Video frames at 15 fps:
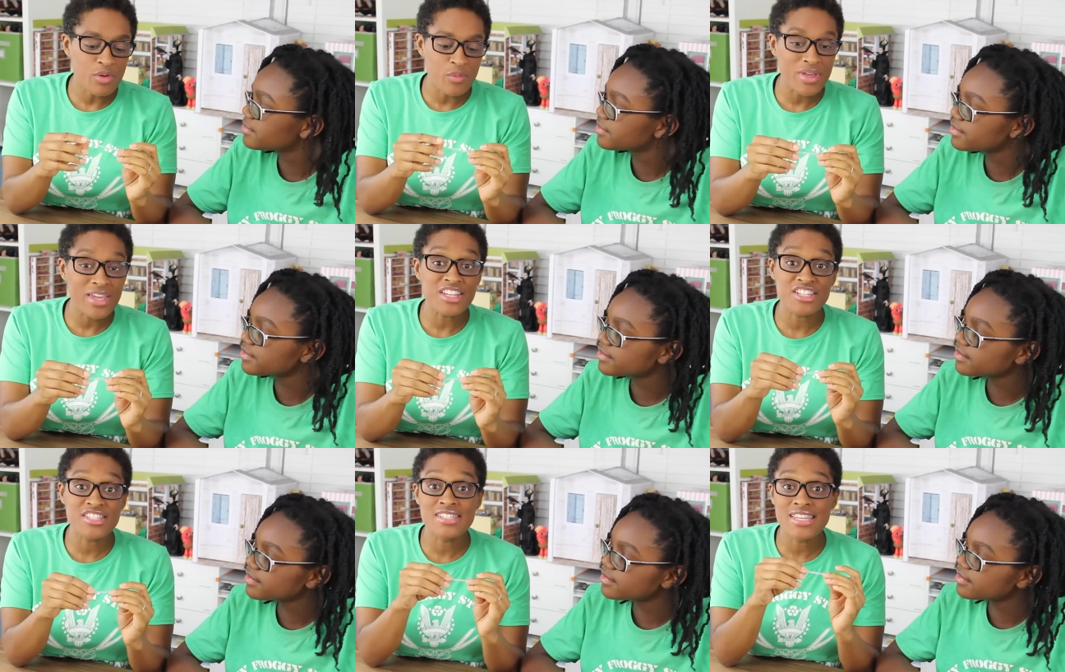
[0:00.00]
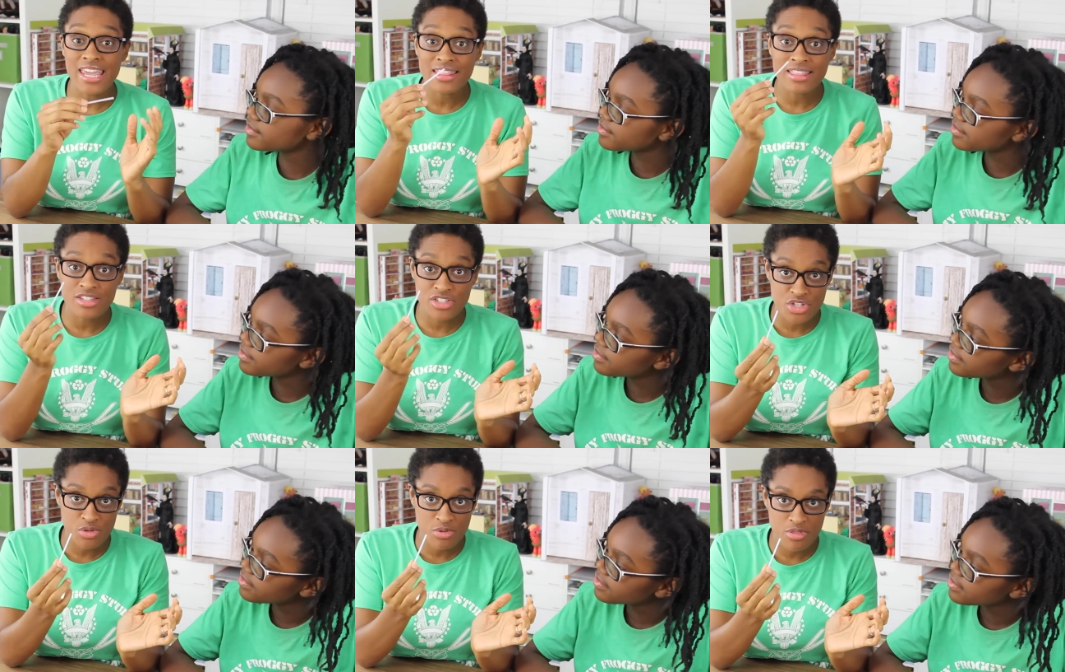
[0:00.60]
Speaker 1: that we can just take
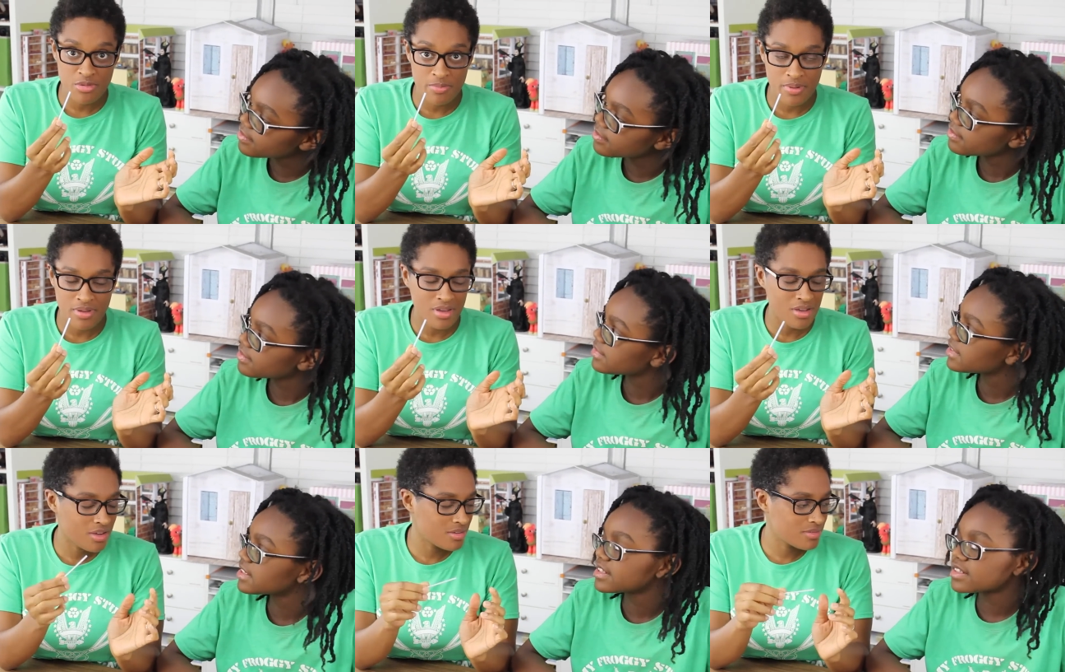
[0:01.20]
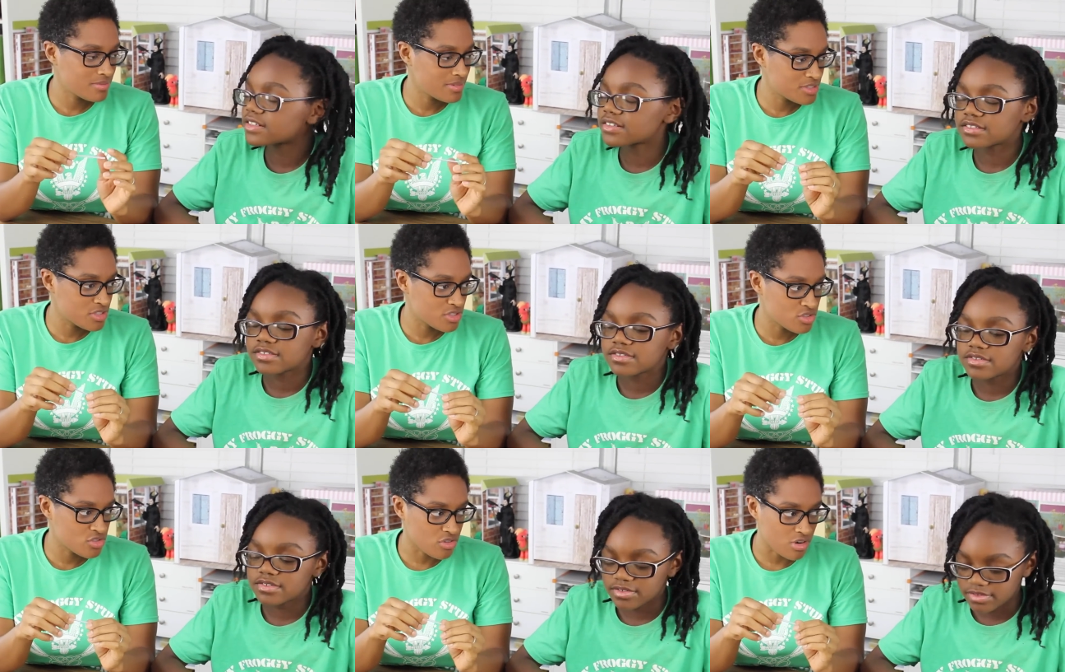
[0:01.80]
the tooth, uh,
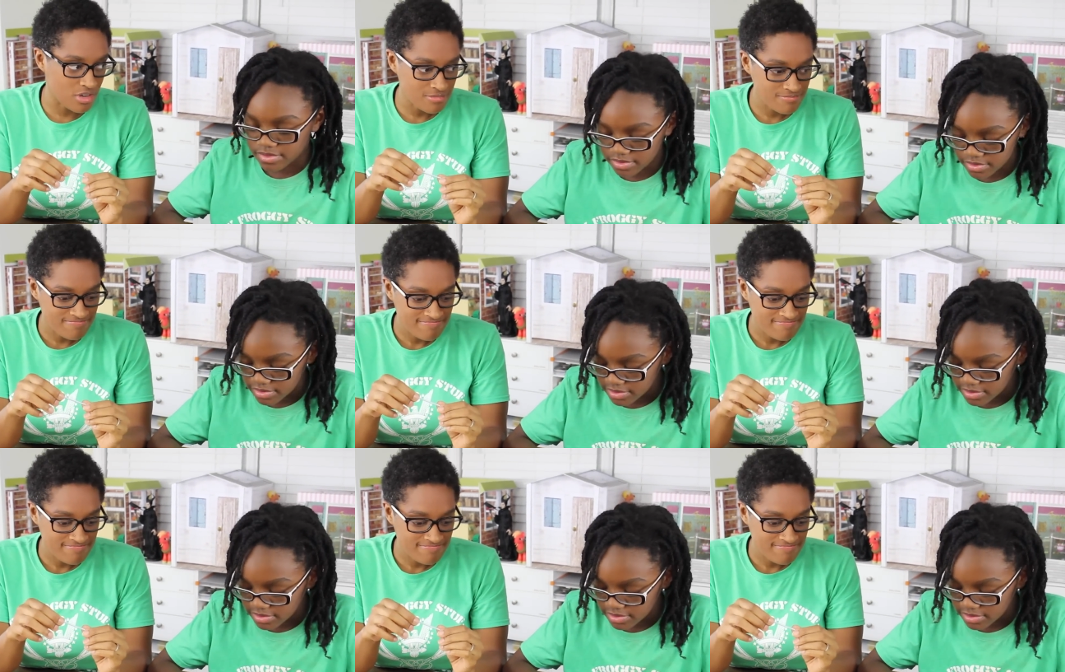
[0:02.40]
this is a straw.